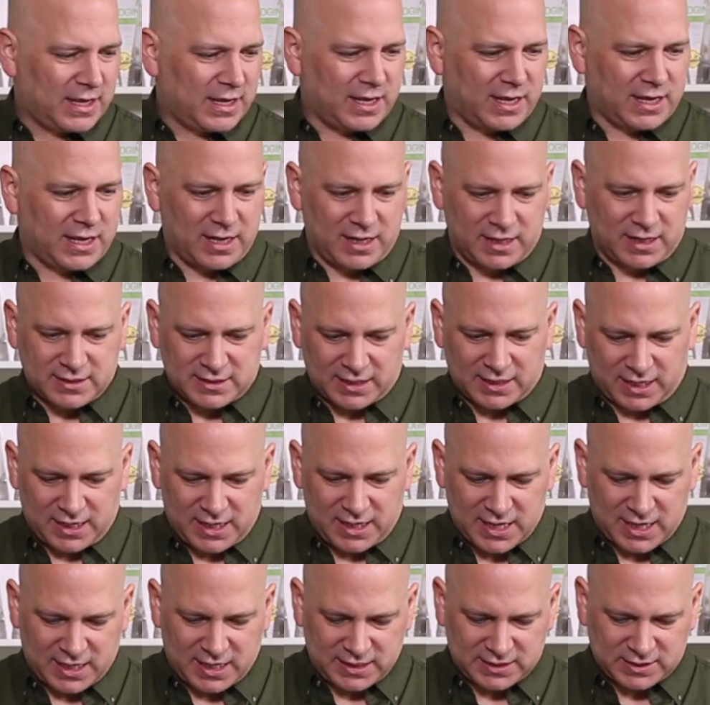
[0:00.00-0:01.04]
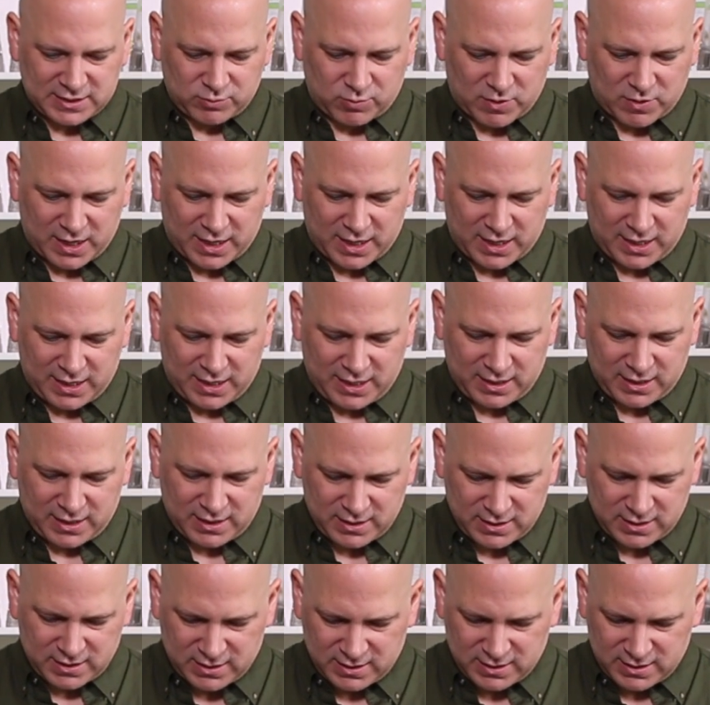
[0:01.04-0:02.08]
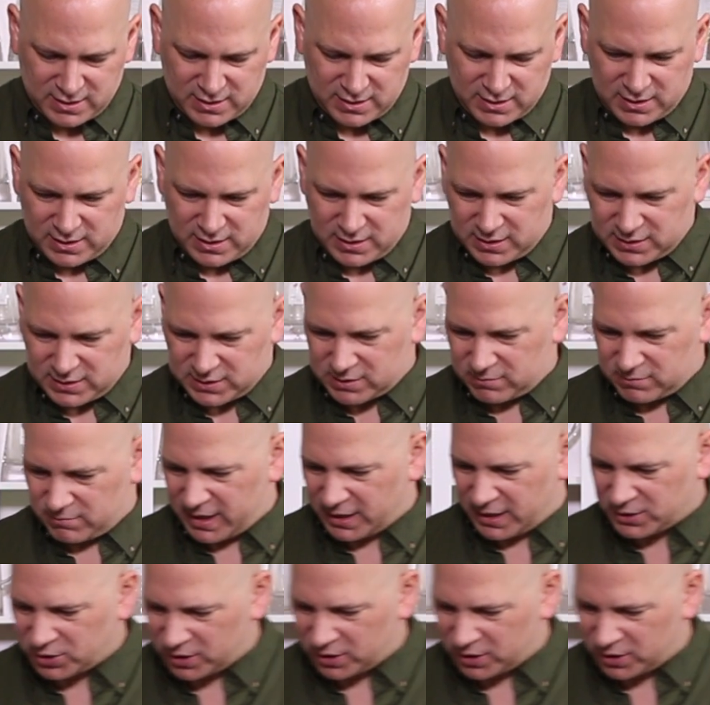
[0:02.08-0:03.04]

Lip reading: It is a nice way to make